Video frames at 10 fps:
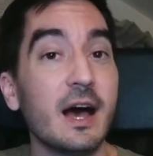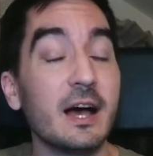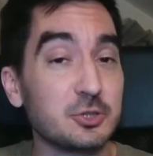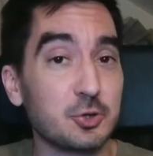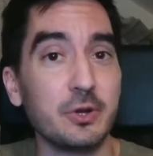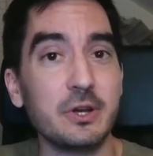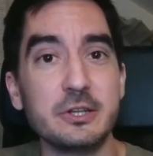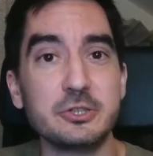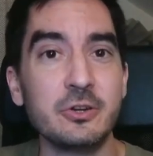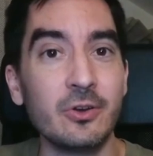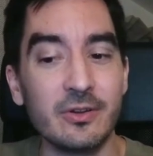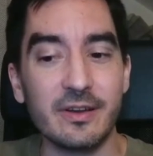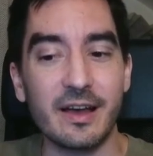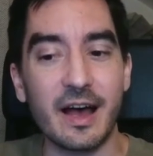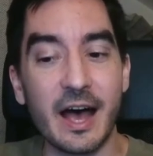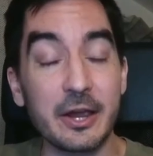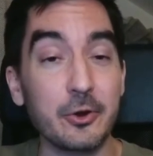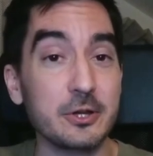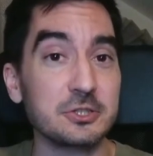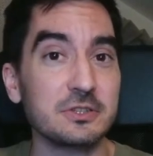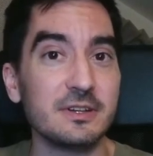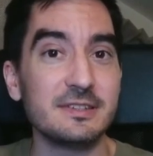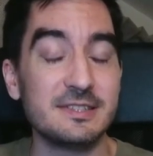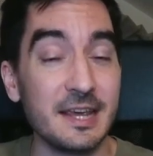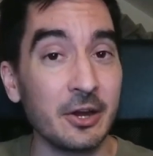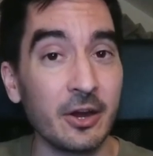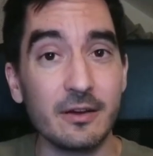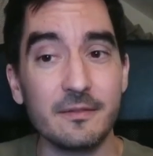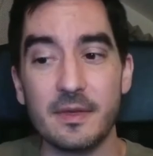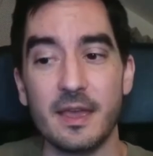A traditional Irish dinner